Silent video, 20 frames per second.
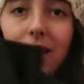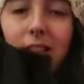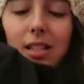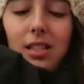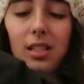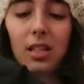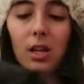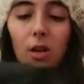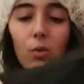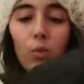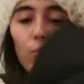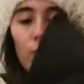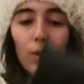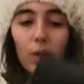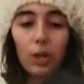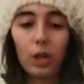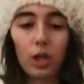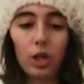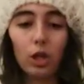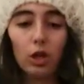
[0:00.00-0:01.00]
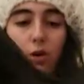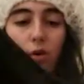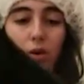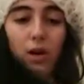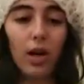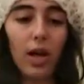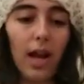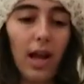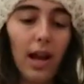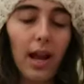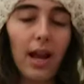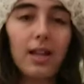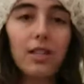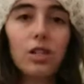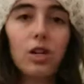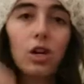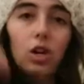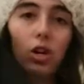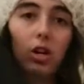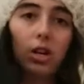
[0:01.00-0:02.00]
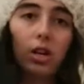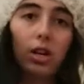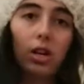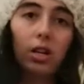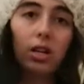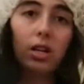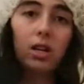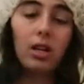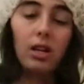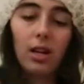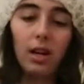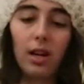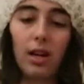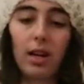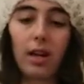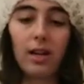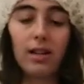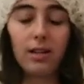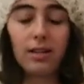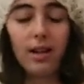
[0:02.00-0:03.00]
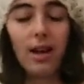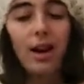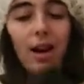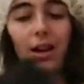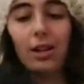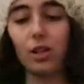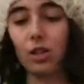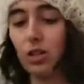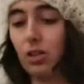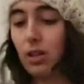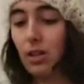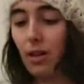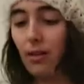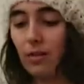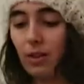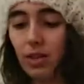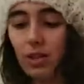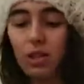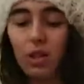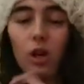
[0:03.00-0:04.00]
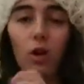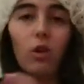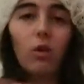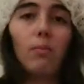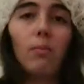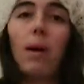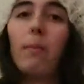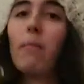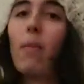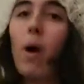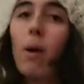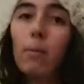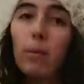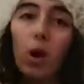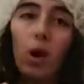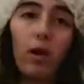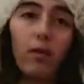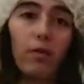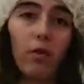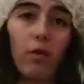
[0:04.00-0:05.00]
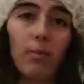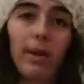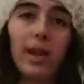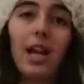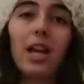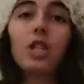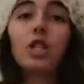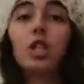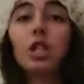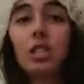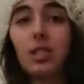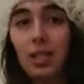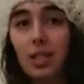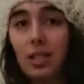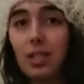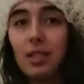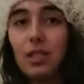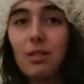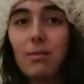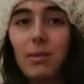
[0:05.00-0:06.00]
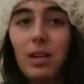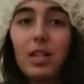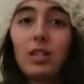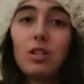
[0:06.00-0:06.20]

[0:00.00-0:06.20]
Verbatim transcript: It's like really cute. It has a hood, and I just love this coat. My mom got it for me, and she sent it to me.